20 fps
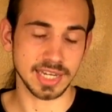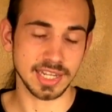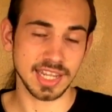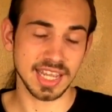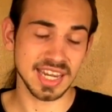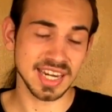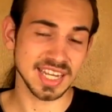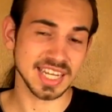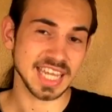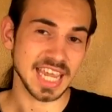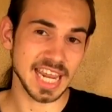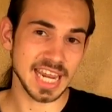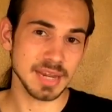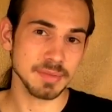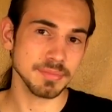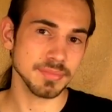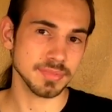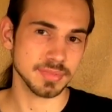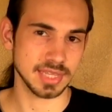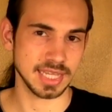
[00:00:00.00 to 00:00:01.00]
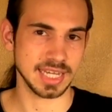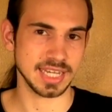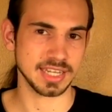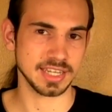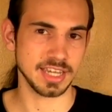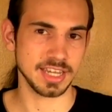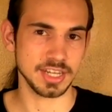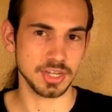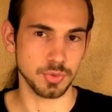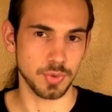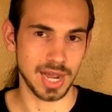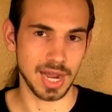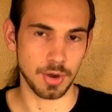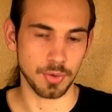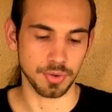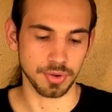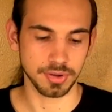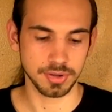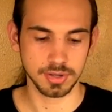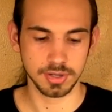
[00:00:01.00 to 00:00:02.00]
in a game that can get you
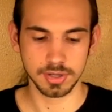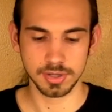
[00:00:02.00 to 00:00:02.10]
out.